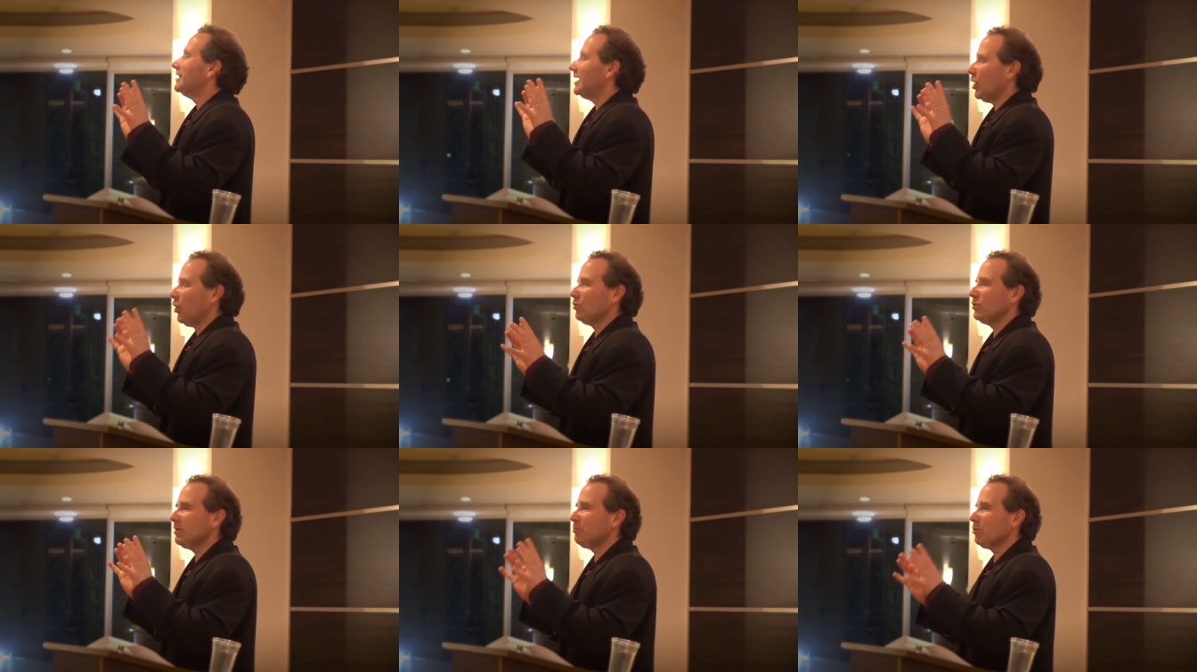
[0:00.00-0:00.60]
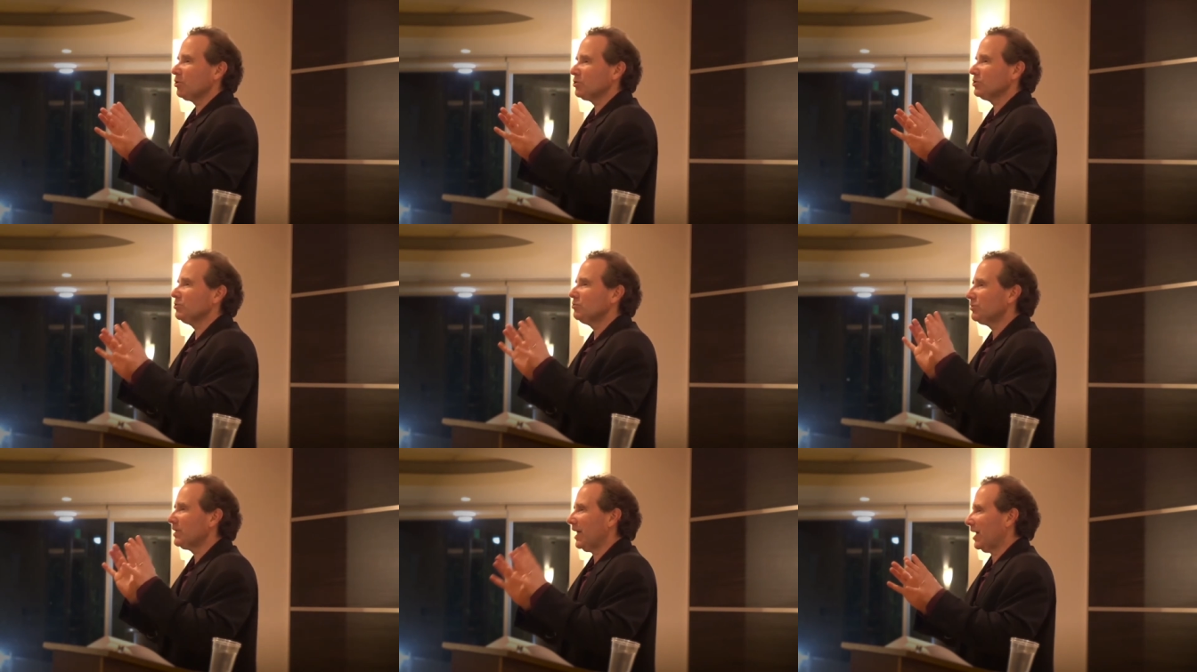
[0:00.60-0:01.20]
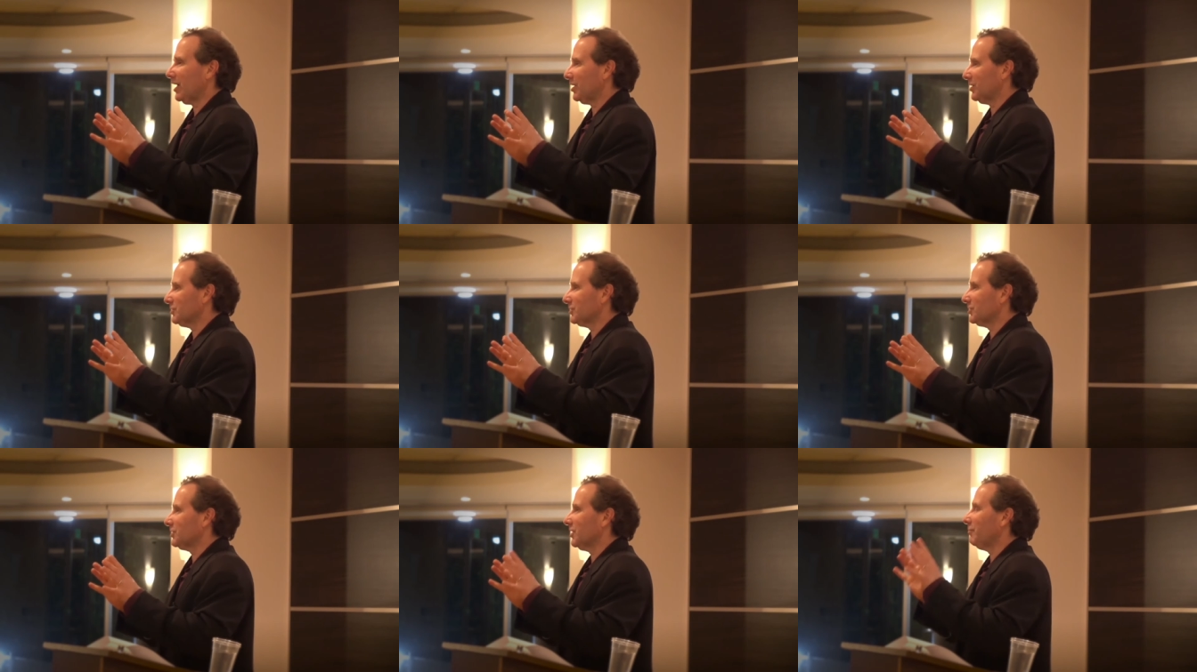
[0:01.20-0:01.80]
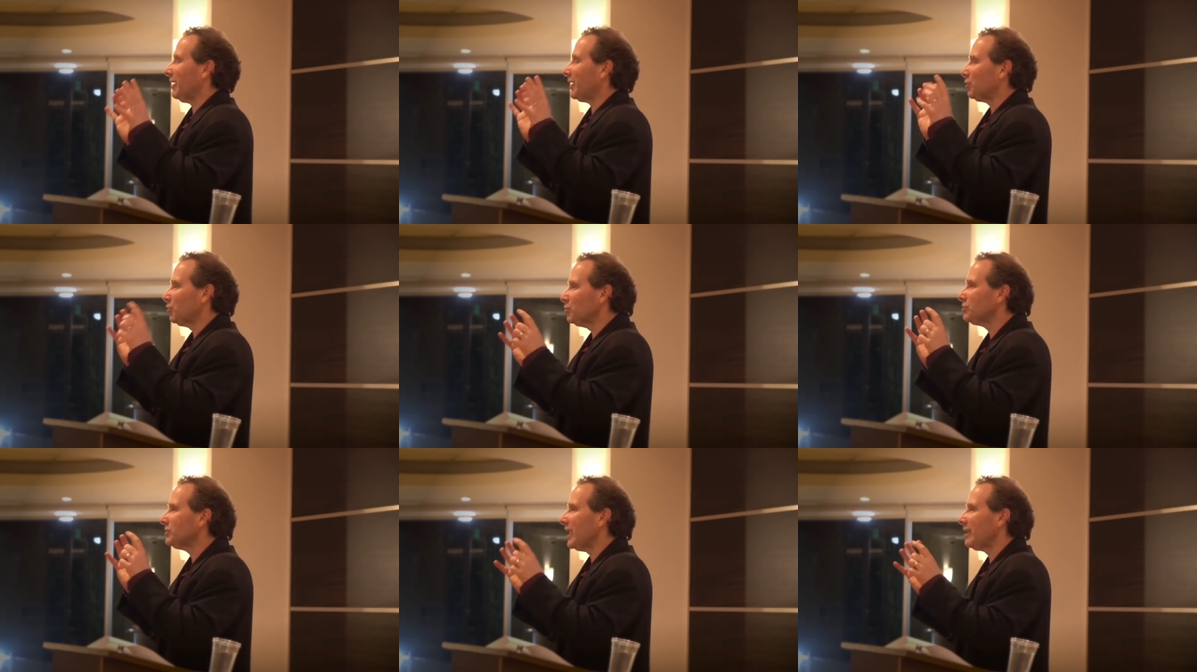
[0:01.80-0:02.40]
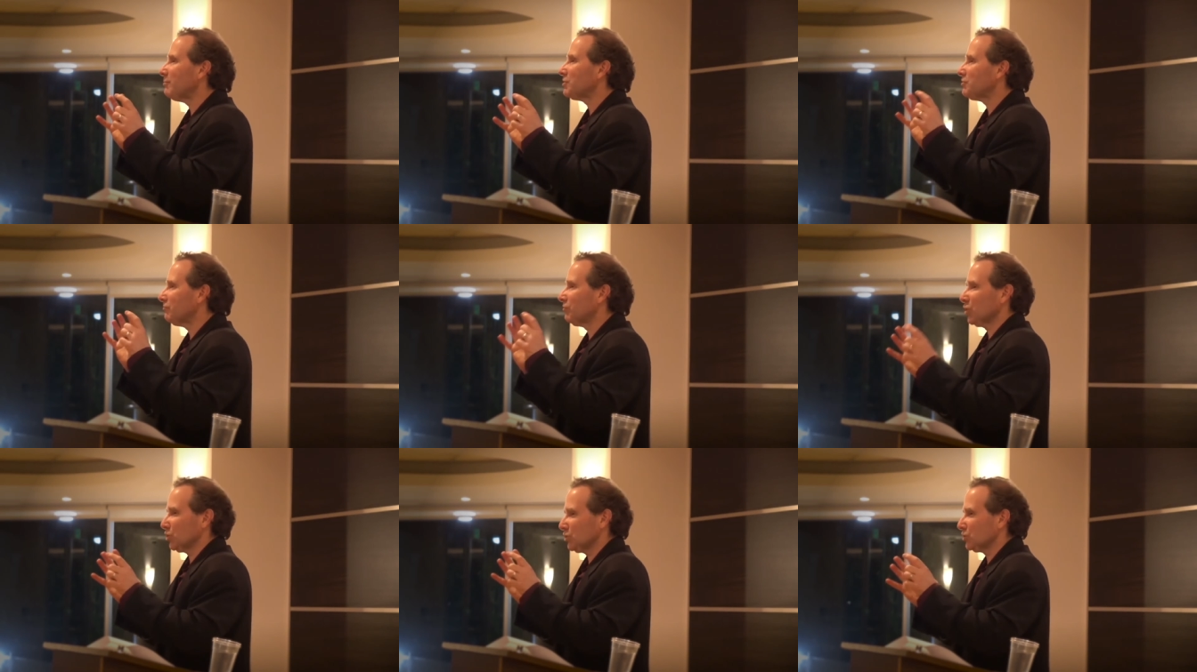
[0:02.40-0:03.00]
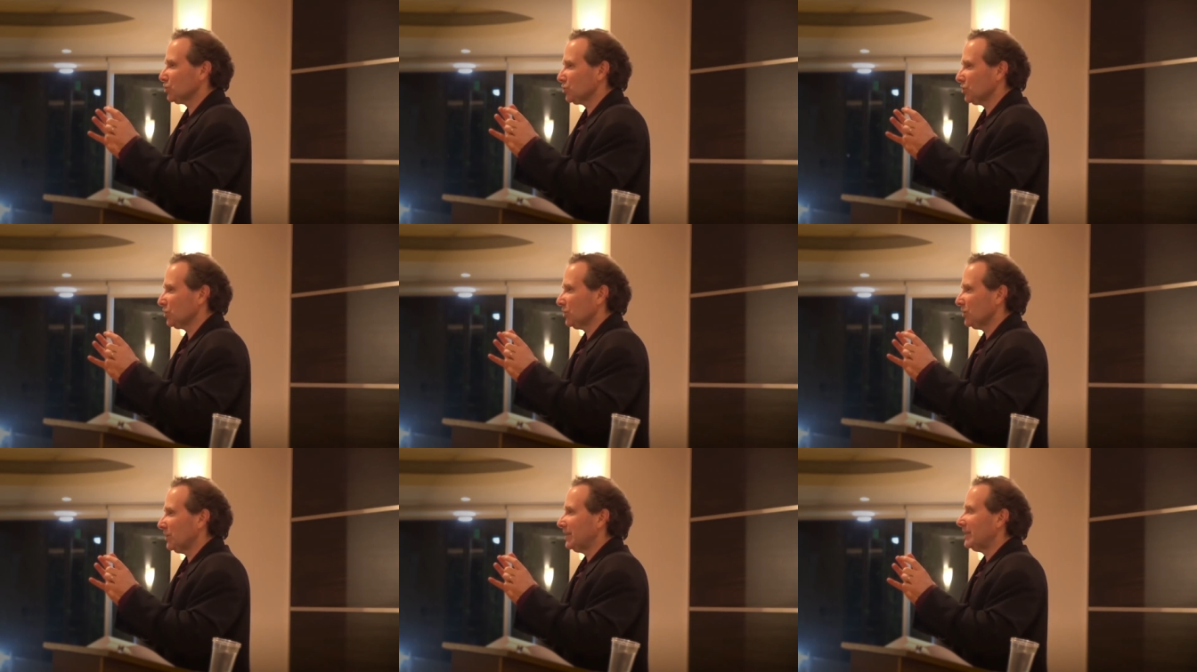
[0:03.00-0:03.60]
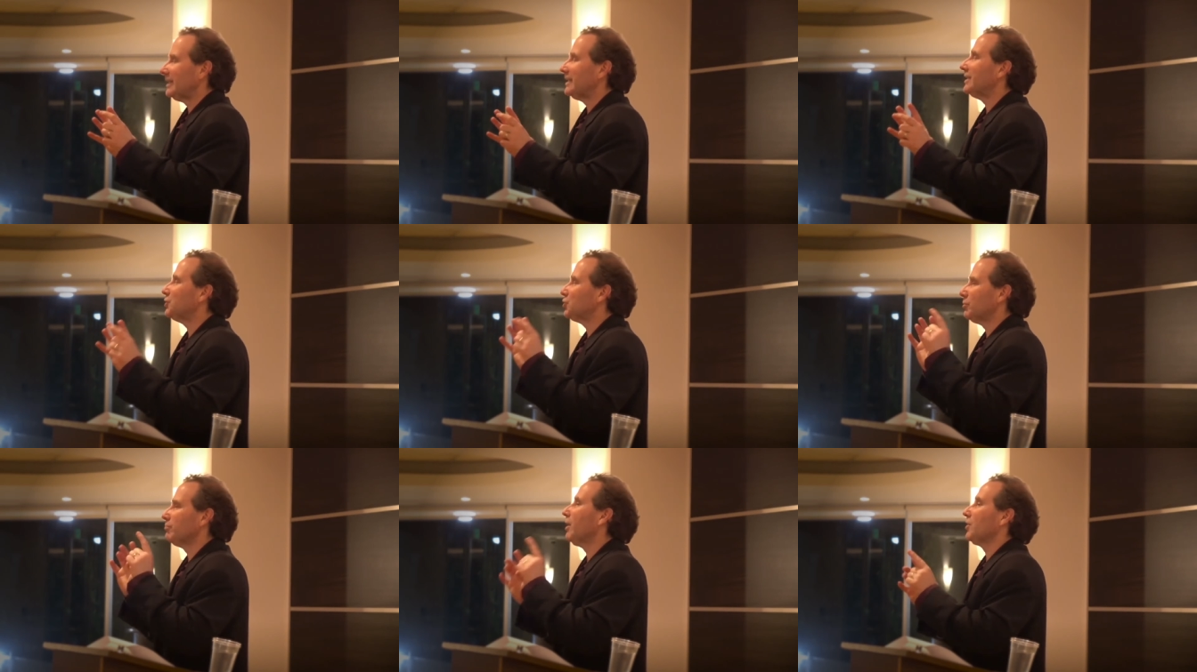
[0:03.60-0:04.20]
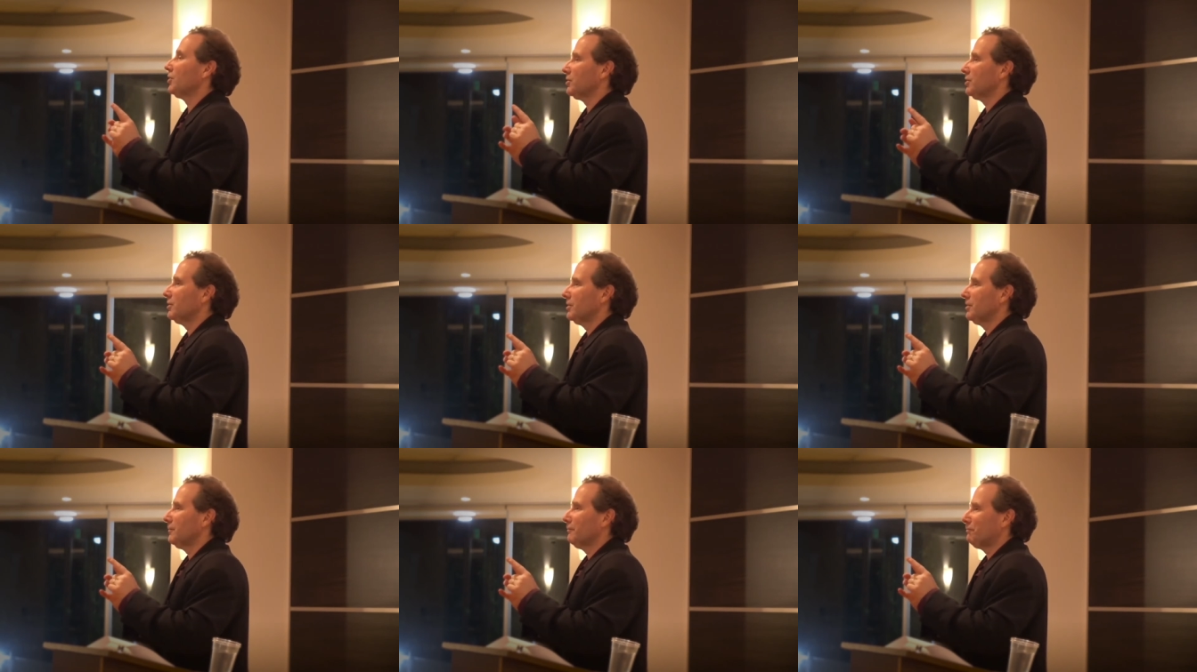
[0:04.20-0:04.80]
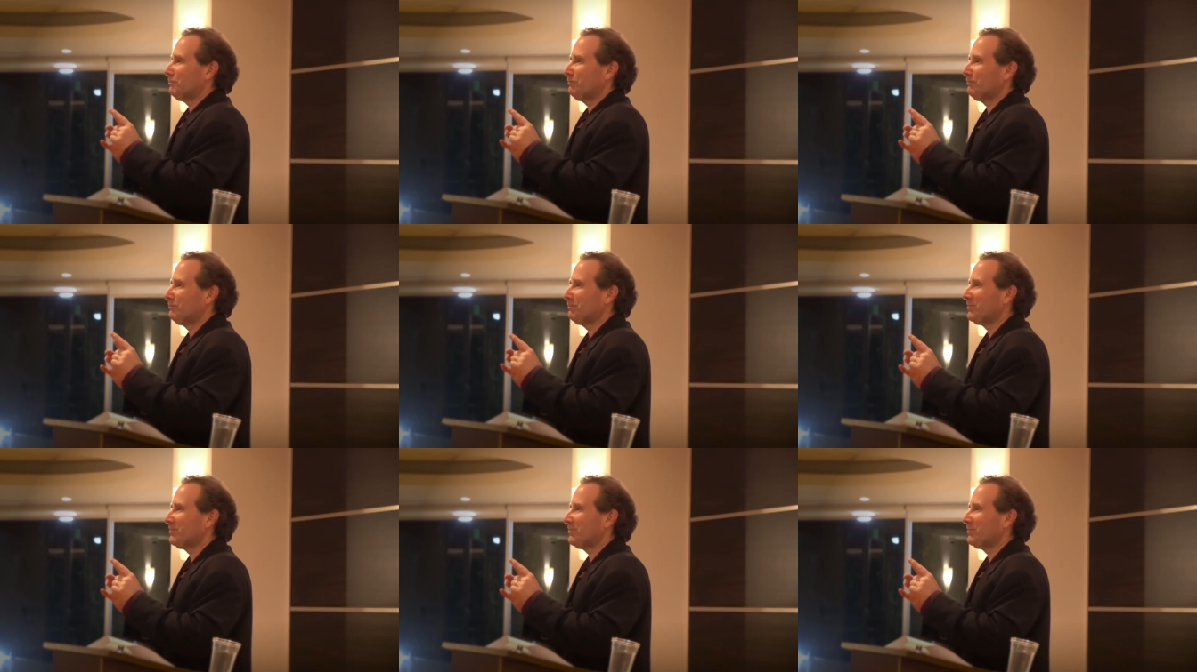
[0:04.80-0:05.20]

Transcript: The only person who cares about whose name is first is your mother. Yeah.